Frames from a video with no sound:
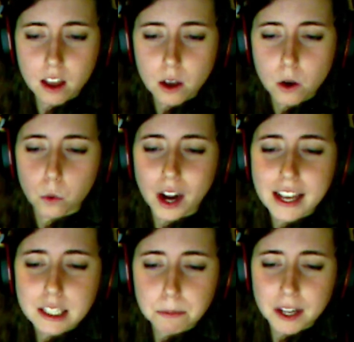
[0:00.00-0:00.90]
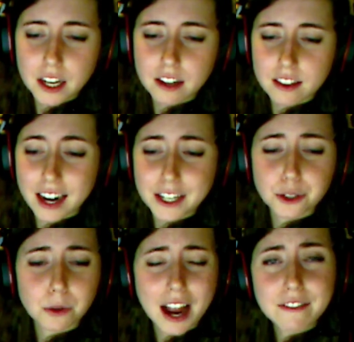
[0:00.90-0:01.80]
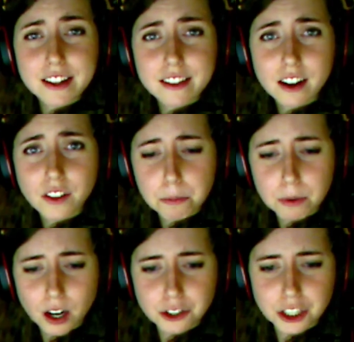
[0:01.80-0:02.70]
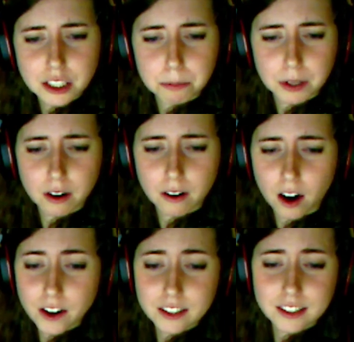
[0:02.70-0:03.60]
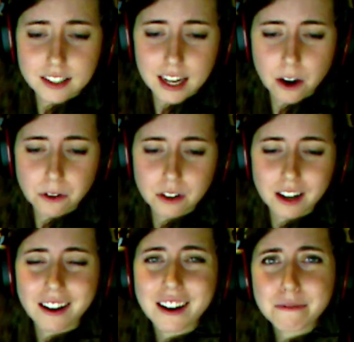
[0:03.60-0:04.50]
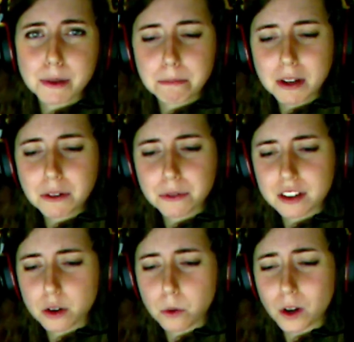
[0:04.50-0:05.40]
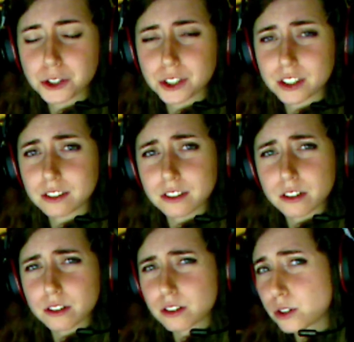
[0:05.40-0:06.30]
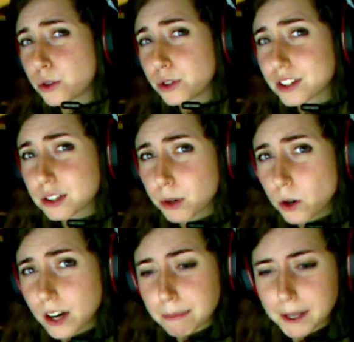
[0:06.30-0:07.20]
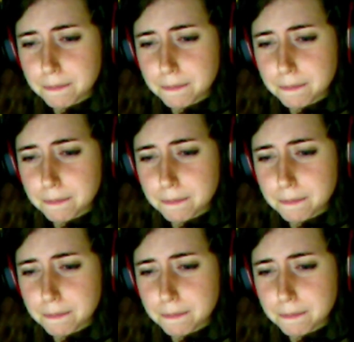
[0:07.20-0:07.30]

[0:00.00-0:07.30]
When I explained that I do everything on the project but art and sound, I've been met with the question, so who does the programming?